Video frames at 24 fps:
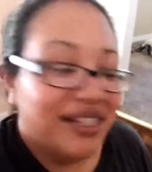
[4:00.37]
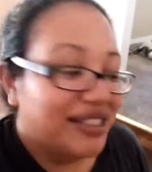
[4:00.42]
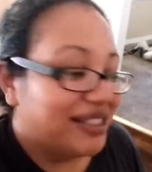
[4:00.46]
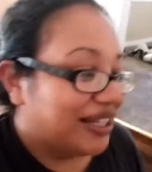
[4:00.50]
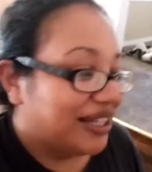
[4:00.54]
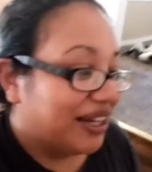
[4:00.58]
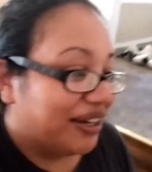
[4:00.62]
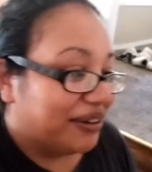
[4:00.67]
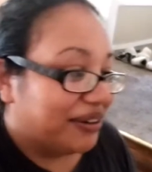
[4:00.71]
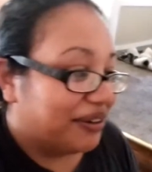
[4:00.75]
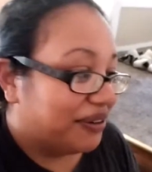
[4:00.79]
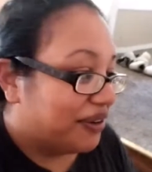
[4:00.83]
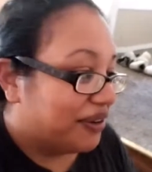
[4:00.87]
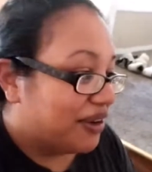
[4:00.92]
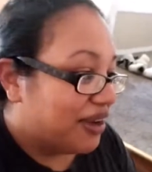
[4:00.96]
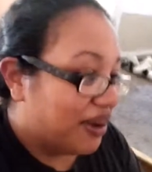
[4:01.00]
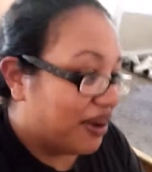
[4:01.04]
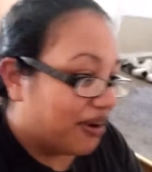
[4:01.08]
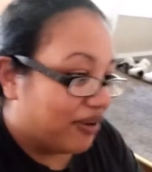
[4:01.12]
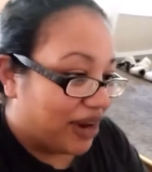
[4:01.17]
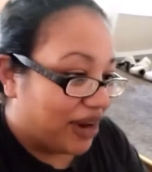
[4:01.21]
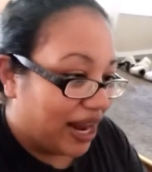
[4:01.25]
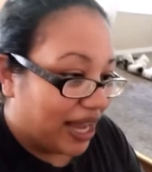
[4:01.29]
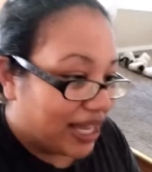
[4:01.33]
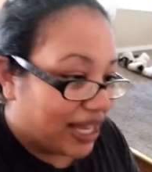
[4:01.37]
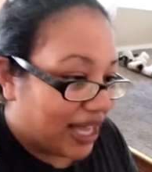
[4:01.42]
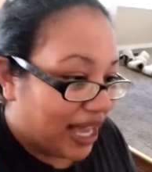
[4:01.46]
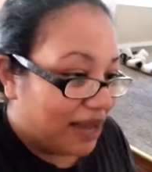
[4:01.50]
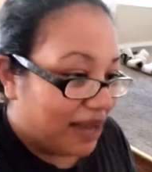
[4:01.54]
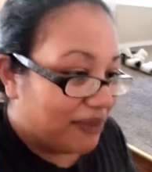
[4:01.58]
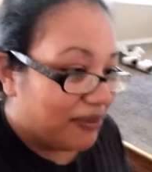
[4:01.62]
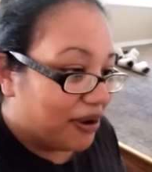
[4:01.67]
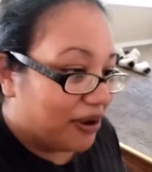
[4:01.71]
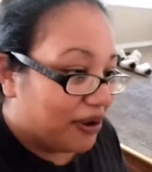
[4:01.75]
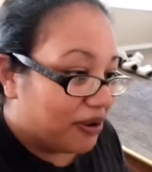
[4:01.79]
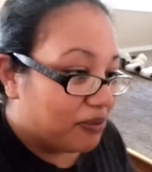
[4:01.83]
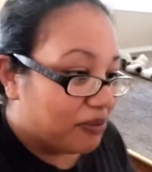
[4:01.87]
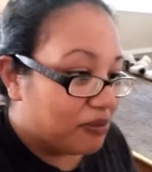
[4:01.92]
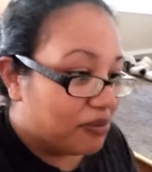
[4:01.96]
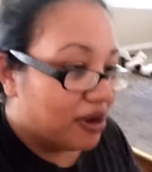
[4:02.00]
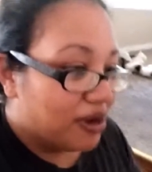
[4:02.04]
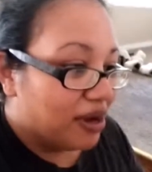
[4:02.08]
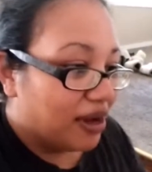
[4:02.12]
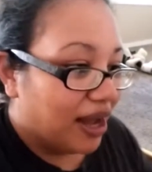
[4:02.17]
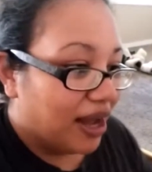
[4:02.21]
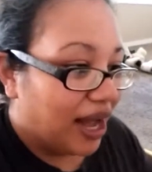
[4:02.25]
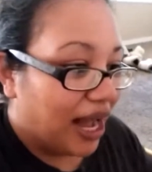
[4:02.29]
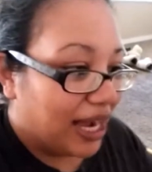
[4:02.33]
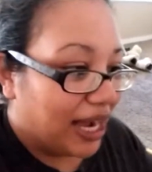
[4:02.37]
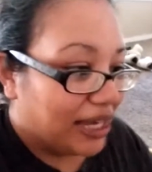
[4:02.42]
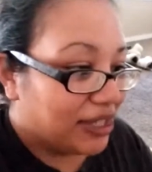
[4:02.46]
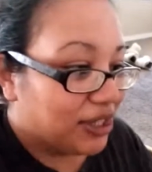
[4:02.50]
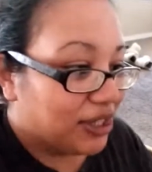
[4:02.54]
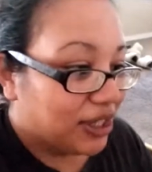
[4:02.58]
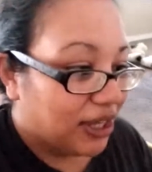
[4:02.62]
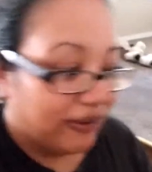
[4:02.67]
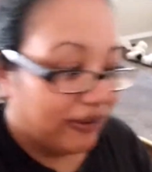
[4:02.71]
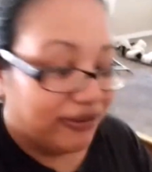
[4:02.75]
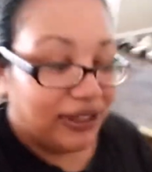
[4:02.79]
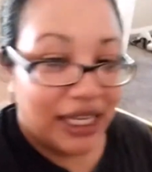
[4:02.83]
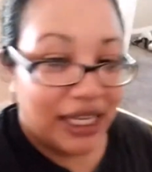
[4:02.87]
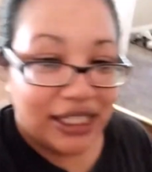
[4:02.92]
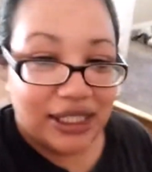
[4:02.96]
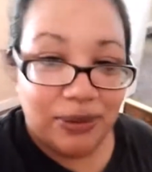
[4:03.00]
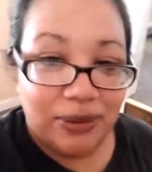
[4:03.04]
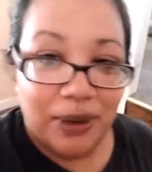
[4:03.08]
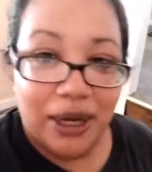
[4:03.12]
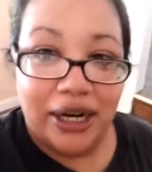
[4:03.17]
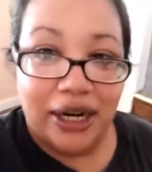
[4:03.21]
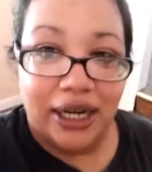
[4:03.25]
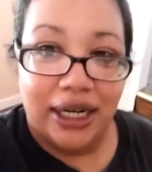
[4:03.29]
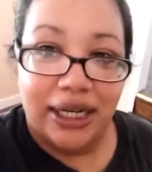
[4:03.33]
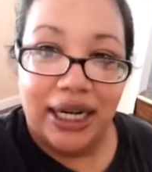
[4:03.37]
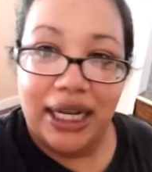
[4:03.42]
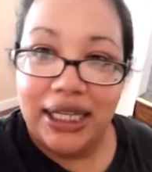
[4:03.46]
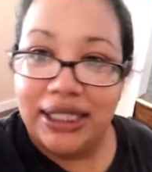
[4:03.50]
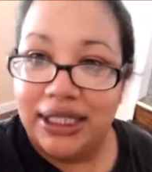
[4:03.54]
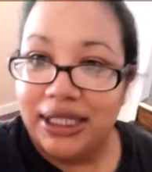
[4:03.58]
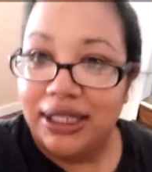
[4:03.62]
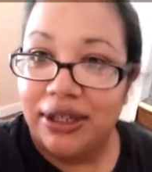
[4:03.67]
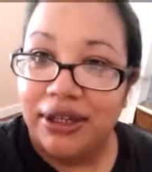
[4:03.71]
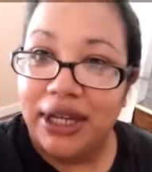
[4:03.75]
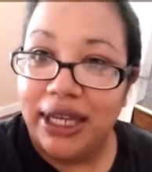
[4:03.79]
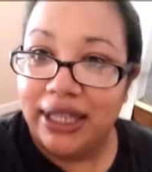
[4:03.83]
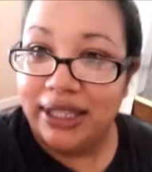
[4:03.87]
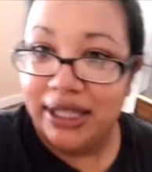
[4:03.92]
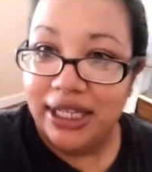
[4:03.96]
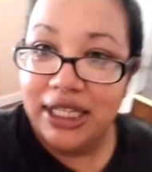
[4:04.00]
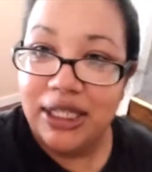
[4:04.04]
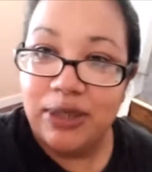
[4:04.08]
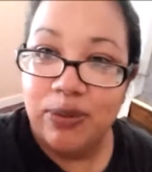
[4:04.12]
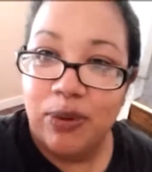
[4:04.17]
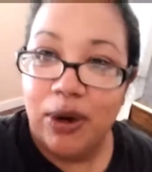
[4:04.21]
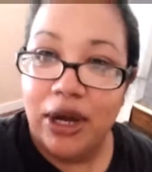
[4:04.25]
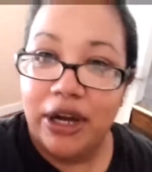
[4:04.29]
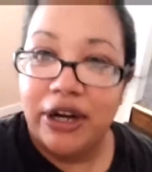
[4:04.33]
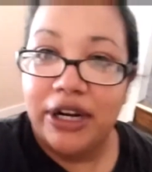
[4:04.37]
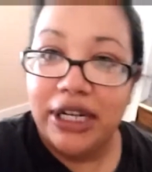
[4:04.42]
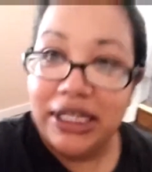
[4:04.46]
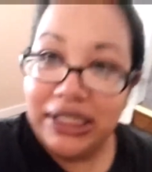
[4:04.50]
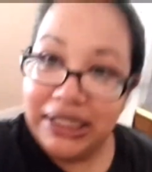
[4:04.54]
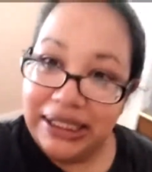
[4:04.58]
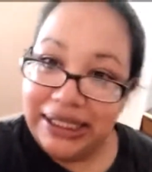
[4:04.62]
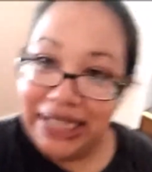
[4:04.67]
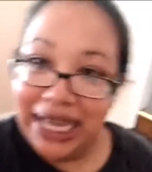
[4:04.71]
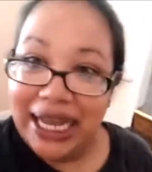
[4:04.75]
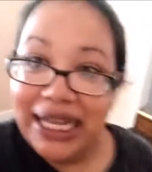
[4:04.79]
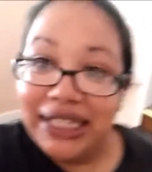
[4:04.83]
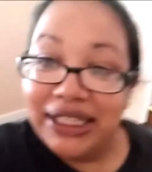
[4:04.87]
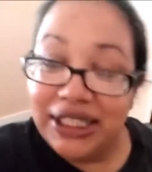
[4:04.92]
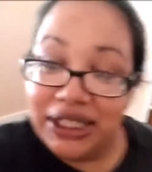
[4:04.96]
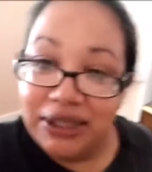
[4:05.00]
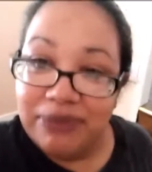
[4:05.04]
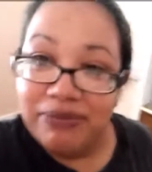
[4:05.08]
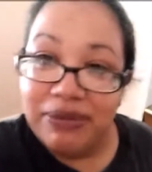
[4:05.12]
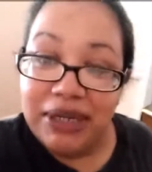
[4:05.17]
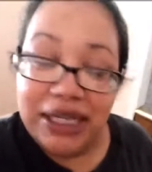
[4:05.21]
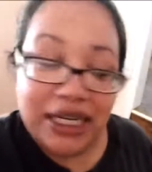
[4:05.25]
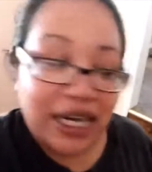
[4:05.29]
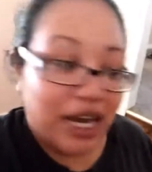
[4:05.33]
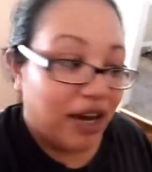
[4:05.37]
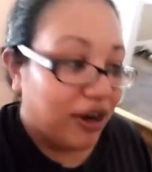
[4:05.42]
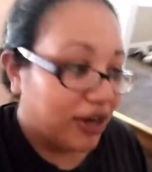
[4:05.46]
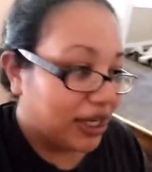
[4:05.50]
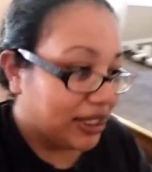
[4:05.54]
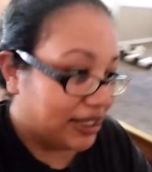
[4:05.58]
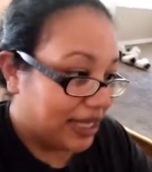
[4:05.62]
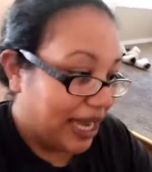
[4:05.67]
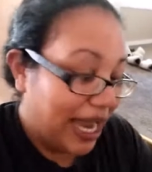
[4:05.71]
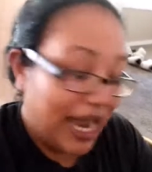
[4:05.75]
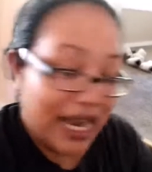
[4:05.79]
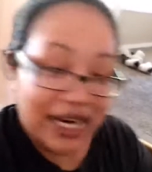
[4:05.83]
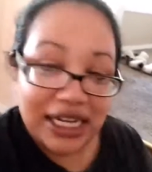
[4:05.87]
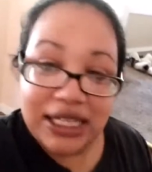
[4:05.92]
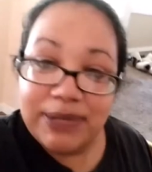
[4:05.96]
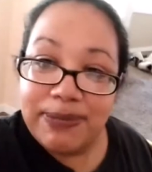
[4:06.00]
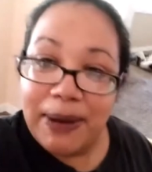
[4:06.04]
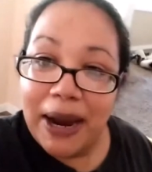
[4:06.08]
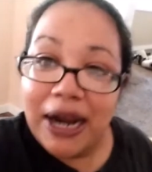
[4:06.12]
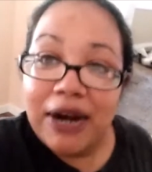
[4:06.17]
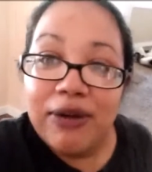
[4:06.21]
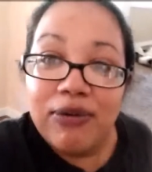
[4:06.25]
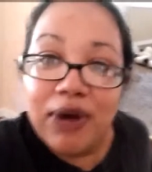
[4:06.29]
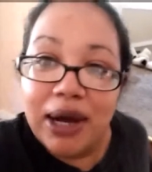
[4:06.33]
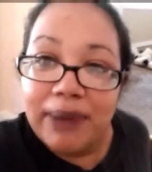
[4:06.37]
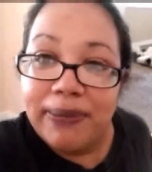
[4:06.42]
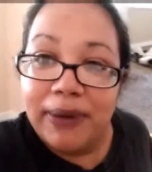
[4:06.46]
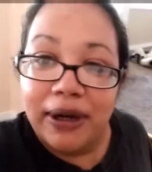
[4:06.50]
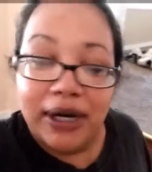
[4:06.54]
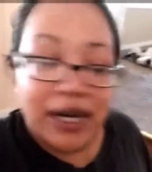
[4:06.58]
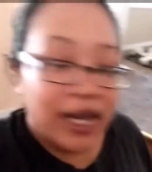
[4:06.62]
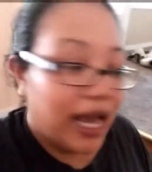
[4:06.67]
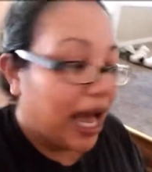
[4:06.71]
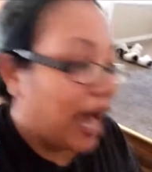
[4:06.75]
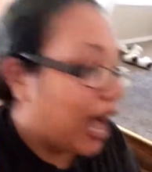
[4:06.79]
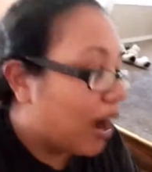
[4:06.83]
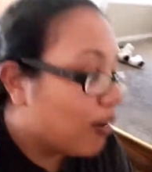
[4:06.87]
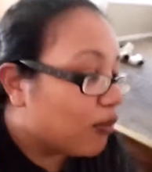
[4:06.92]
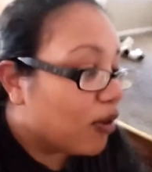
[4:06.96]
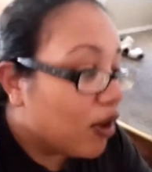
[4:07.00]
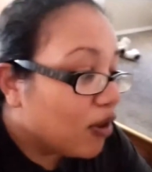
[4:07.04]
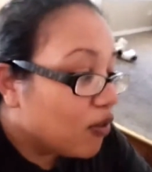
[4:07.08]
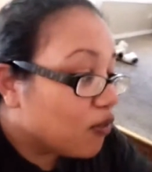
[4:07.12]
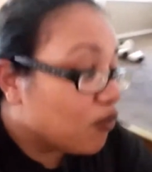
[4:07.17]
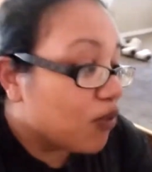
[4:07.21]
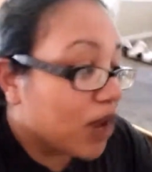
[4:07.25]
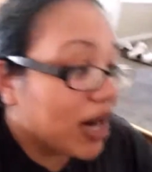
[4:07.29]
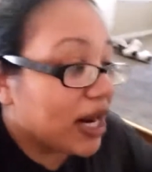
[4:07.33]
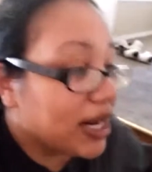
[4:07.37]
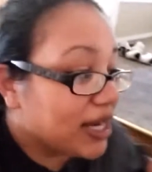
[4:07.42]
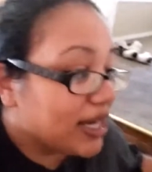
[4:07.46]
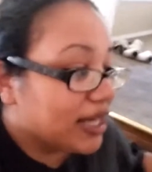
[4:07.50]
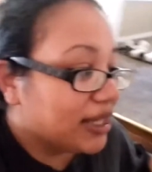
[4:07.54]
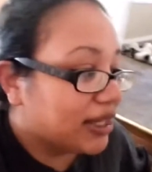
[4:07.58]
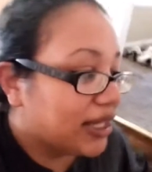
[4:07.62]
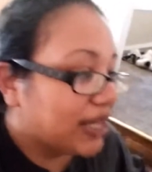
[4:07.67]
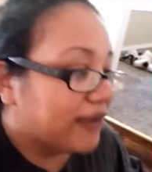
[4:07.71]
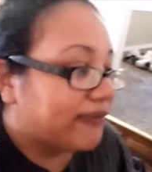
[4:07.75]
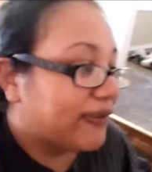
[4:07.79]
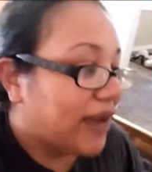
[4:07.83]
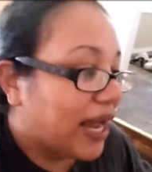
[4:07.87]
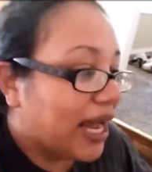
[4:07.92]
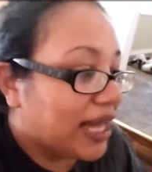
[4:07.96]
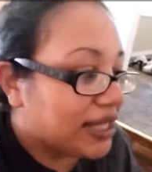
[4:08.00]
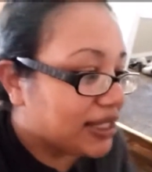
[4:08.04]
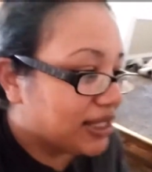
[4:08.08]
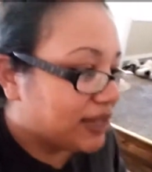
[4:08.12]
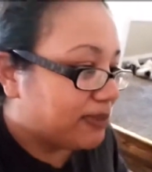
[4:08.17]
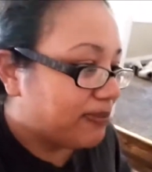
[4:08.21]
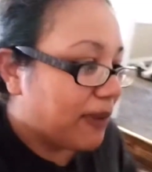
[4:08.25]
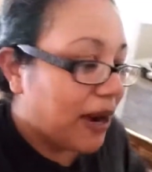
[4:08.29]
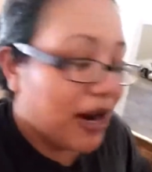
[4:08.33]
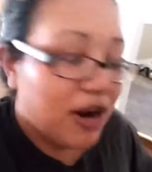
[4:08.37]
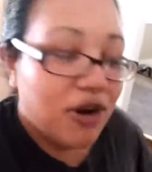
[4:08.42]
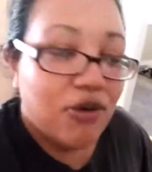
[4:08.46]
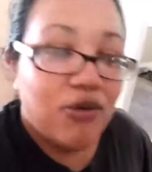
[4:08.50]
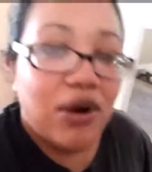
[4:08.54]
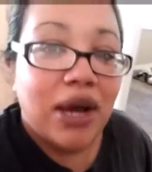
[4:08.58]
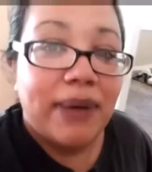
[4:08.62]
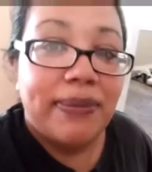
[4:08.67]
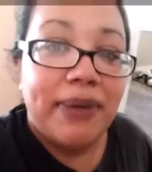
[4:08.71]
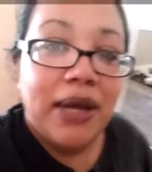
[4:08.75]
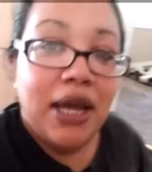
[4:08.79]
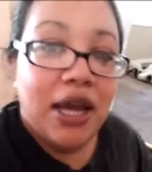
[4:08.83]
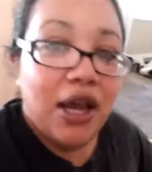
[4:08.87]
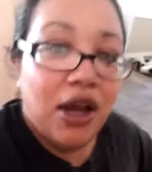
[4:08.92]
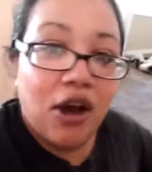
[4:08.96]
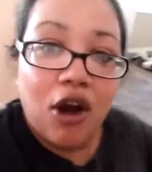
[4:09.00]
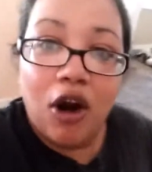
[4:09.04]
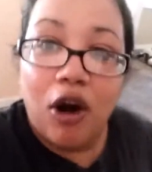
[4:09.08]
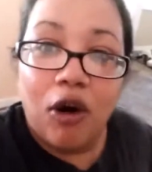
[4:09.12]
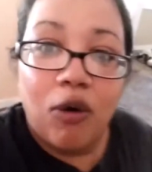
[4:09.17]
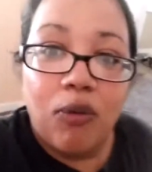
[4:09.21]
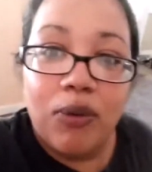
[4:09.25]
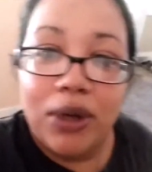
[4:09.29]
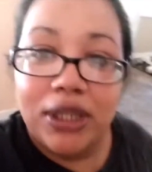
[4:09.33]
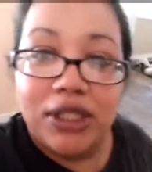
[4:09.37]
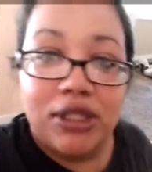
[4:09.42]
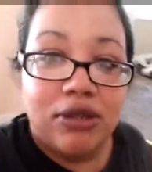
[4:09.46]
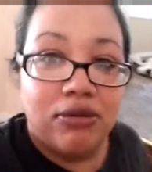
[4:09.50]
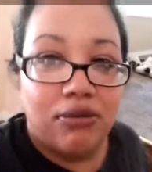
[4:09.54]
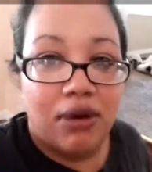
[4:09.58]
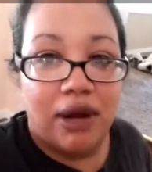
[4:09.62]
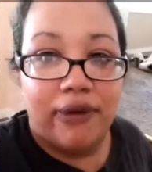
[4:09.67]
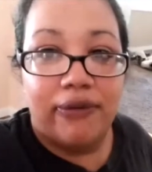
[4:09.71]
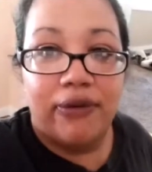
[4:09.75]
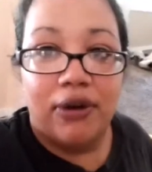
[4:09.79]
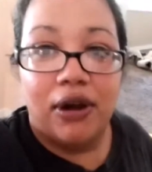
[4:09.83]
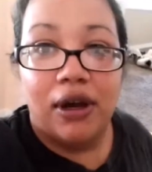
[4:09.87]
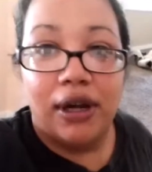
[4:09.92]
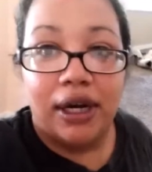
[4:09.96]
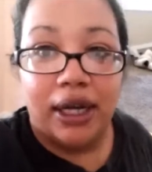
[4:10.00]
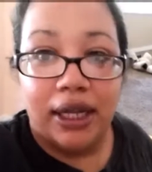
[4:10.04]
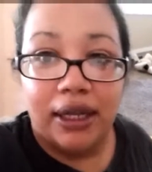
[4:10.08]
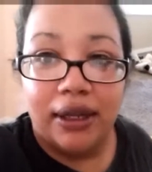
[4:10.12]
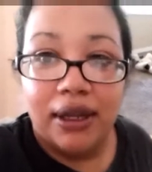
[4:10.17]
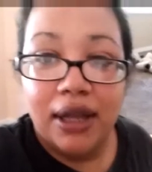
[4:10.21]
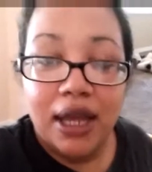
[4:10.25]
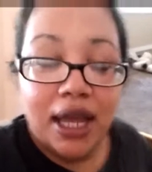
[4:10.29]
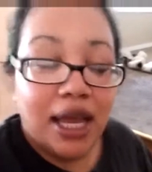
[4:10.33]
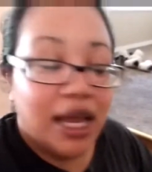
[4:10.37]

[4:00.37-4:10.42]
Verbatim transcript: So when I came home, I took off that sweater and I said, okay, this sweater is dead to me now because I had a spider web on it. I won't wear nothing if it has a spider web or whatsoever on it.